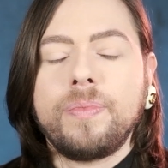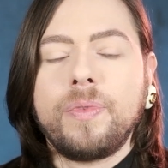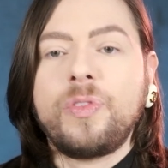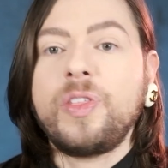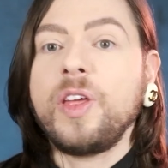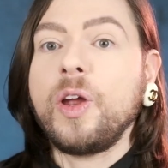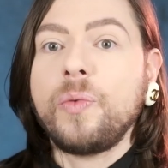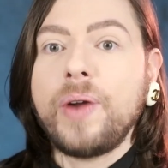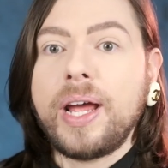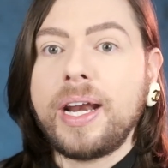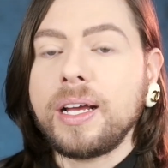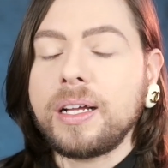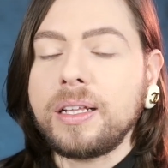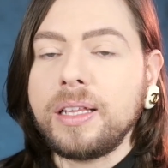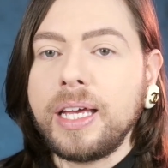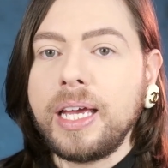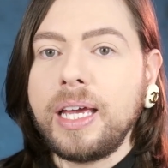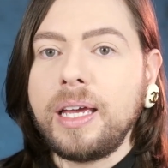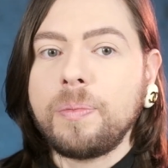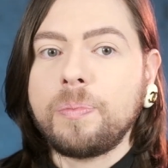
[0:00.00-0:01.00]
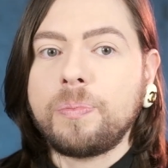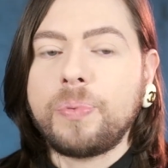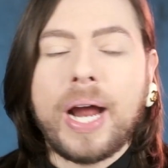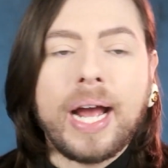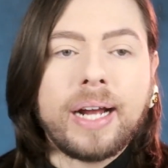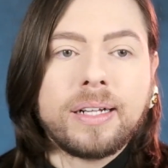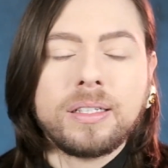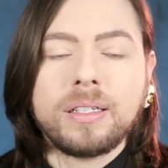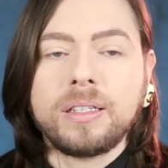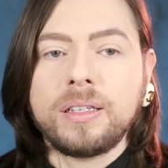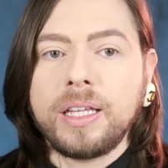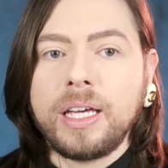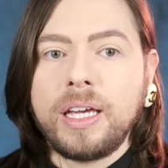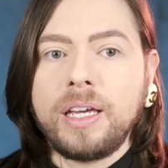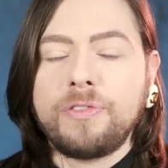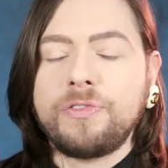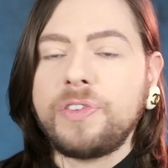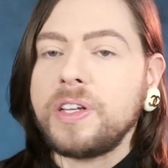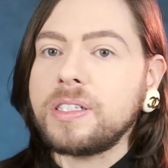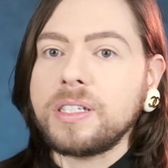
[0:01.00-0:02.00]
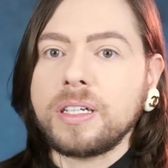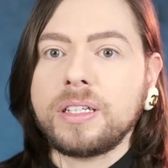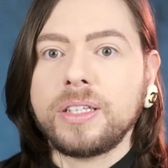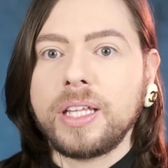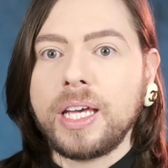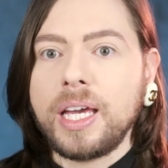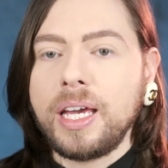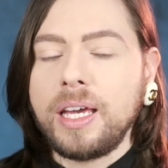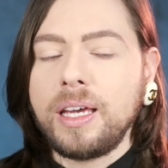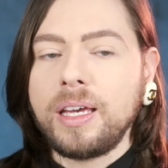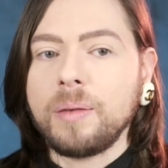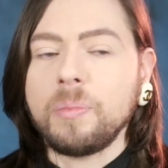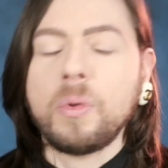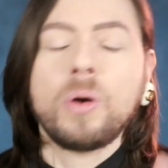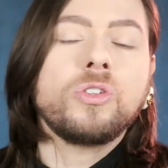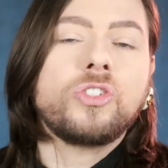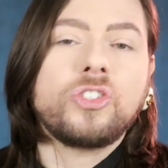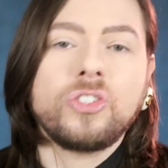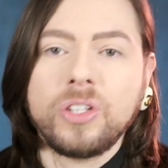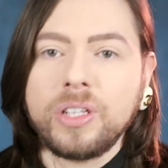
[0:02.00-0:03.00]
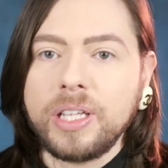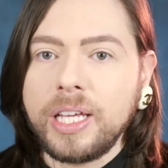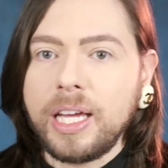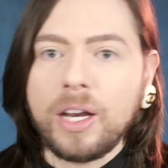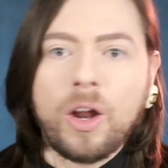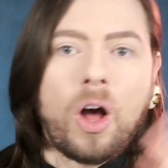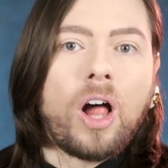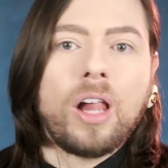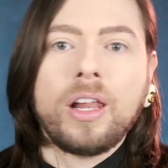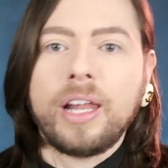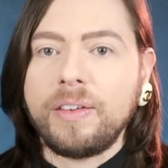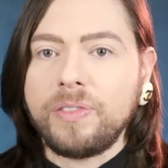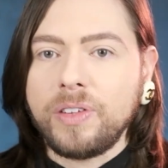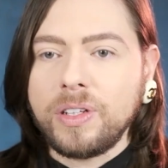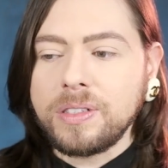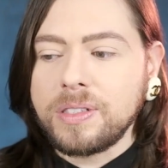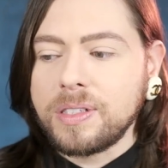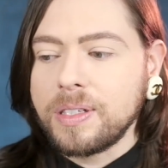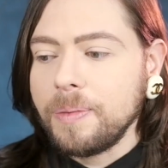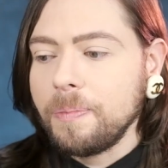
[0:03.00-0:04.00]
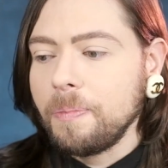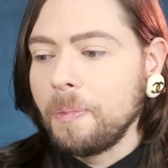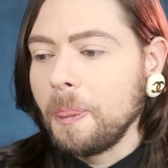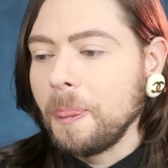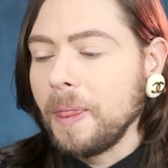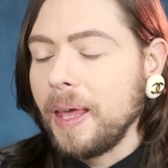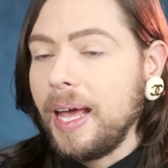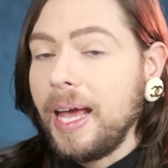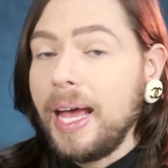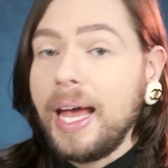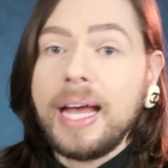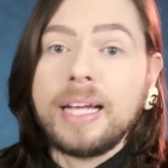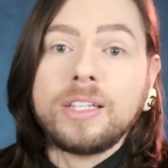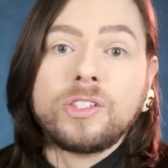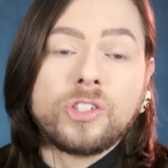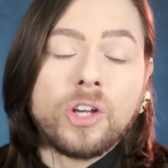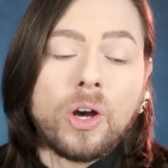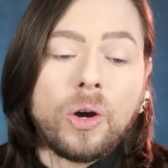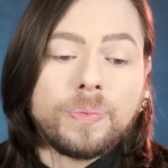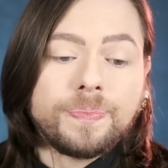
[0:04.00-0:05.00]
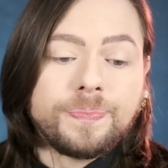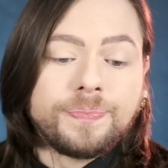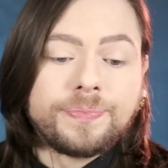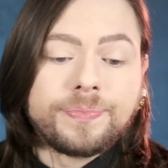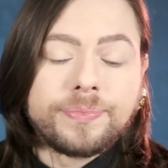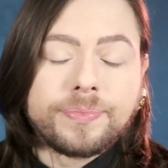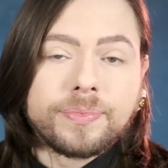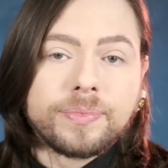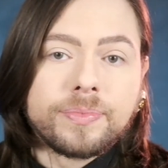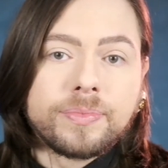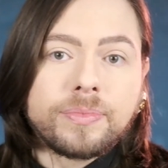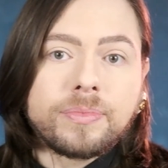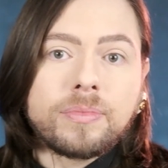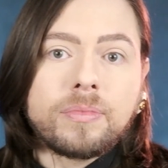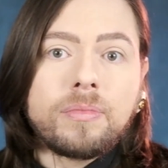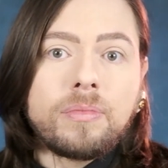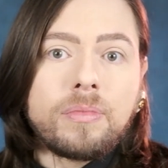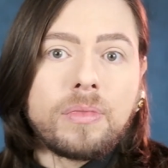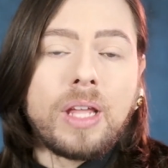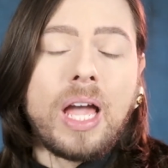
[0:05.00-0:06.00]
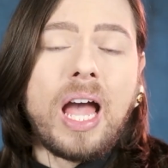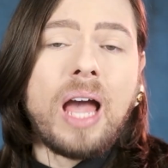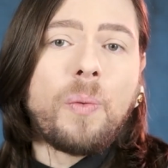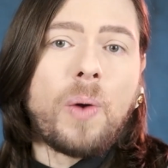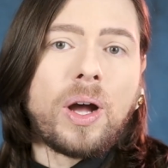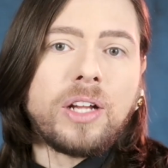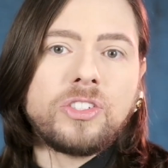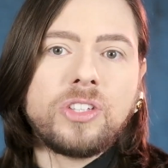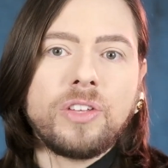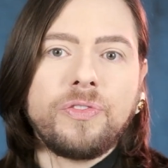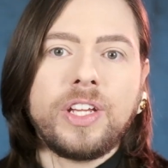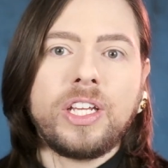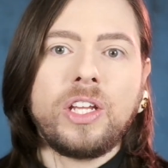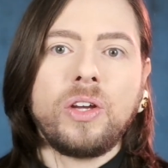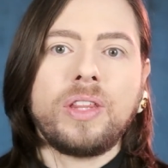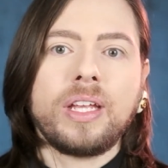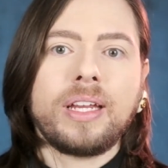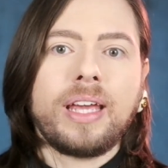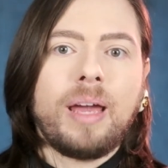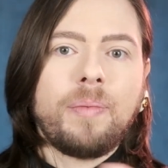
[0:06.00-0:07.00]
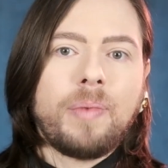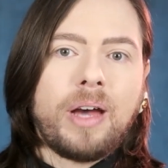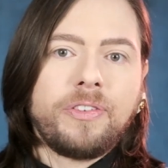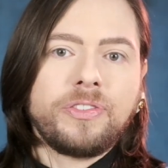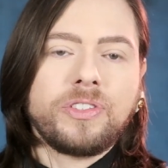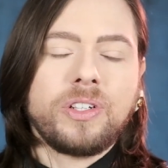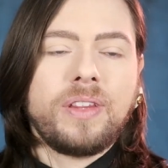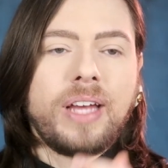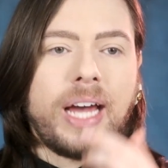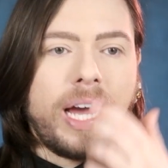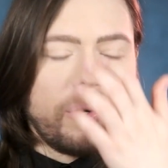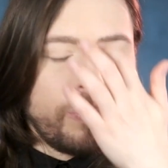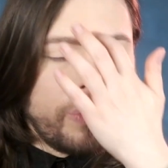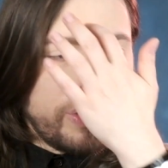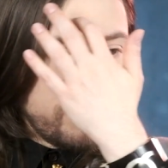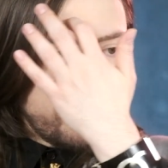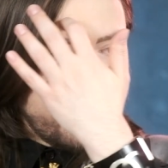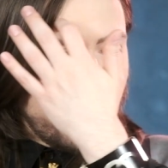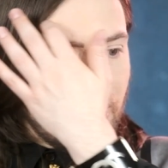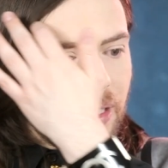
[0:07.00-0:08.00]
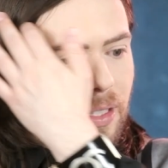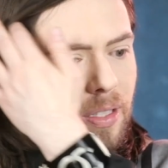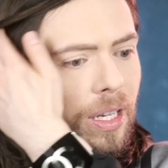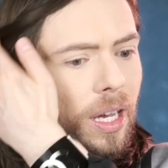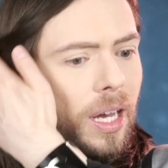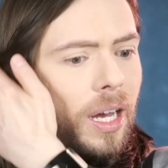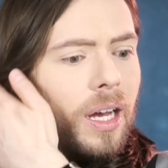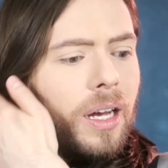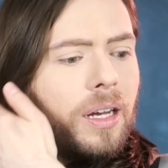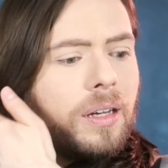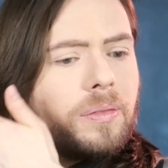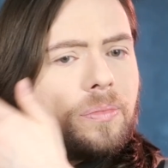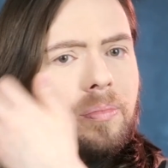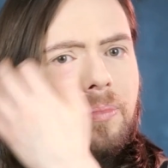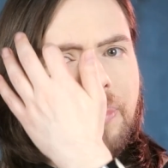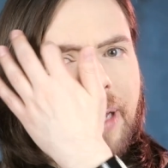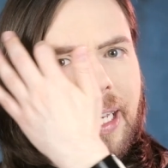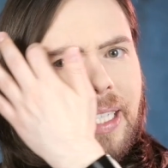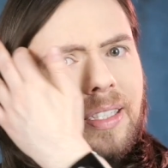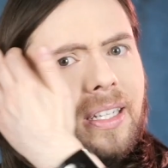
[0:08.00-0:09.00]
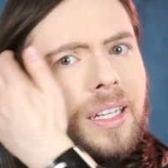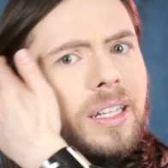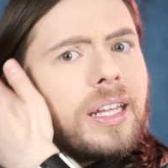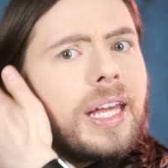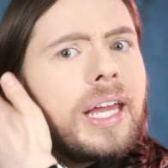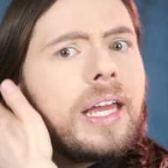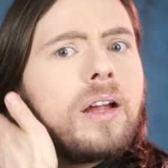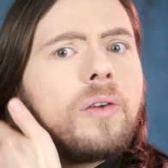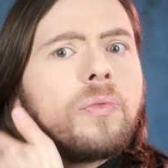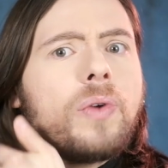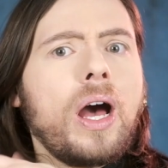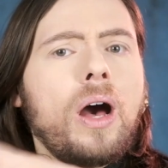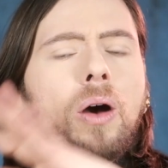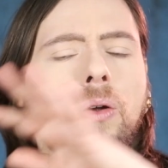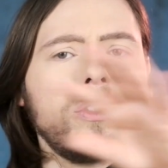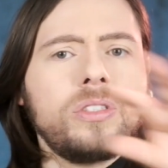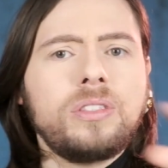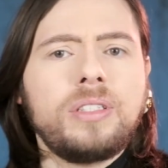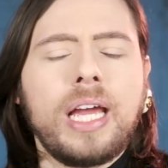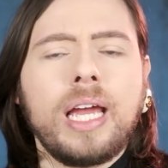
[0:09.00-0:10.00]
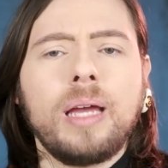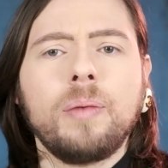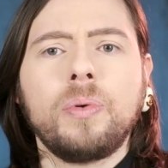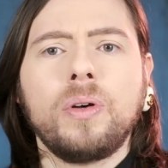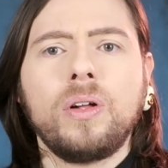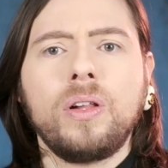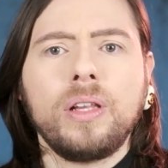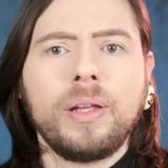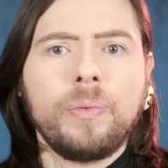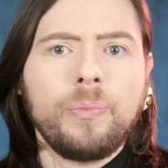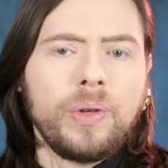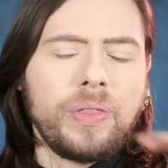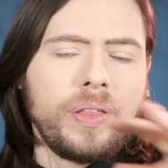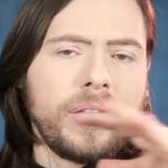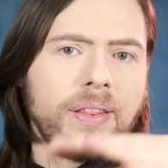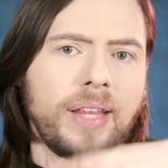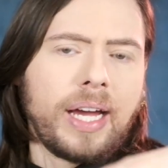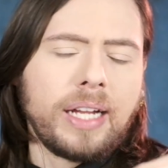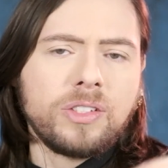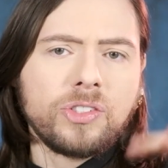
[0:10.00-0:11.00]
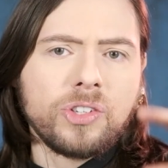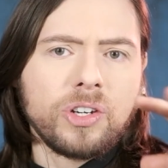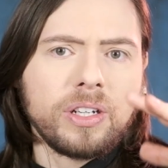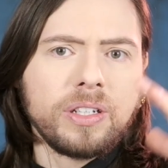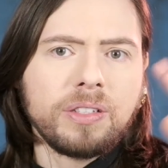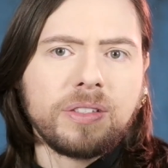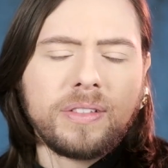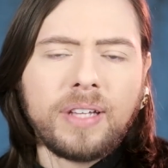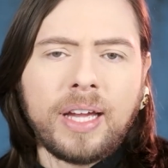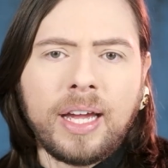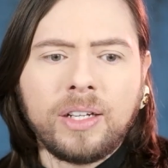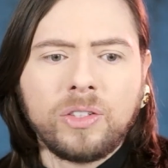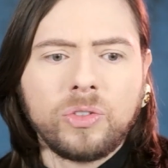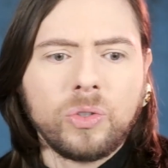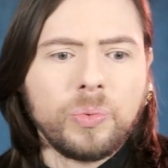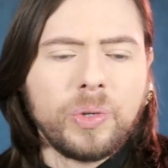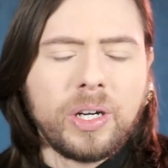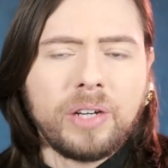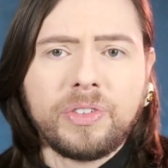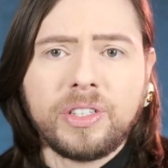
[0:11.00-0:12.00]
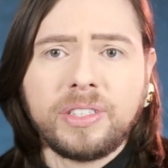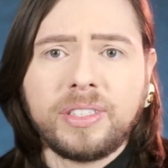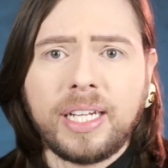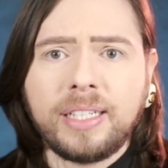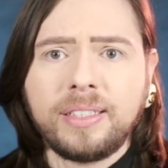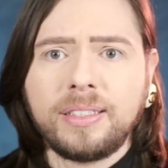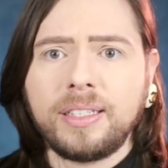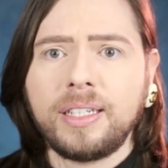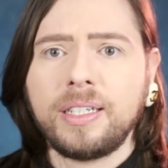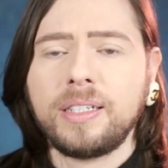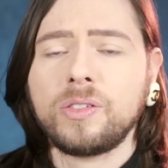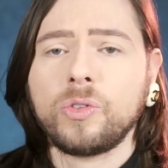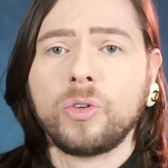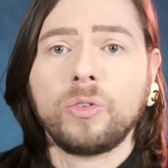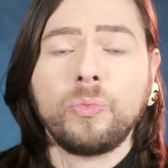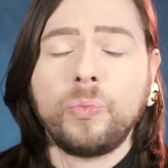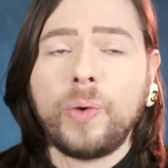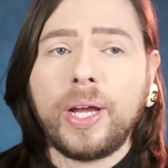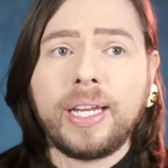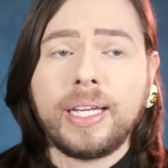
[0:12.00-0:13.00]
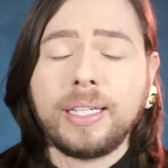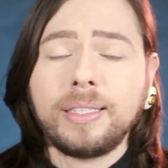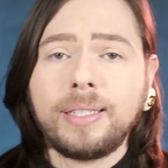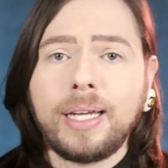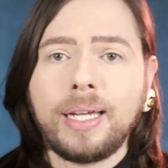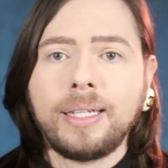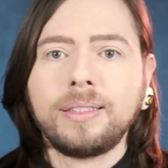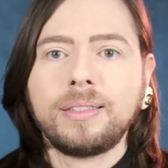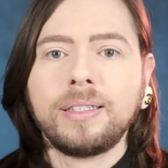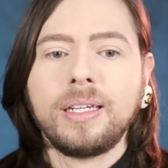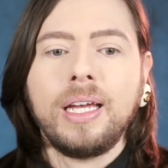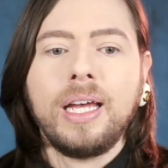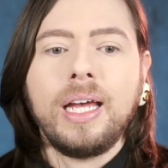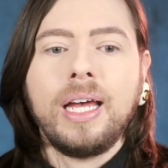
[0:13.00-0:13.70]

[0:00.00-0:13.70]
Theoretically, practically, physically, emotionally, in all levels. So I watched the video that came after that, which is basically a round table within that circus tent or whatever tent it is, or wedding tent,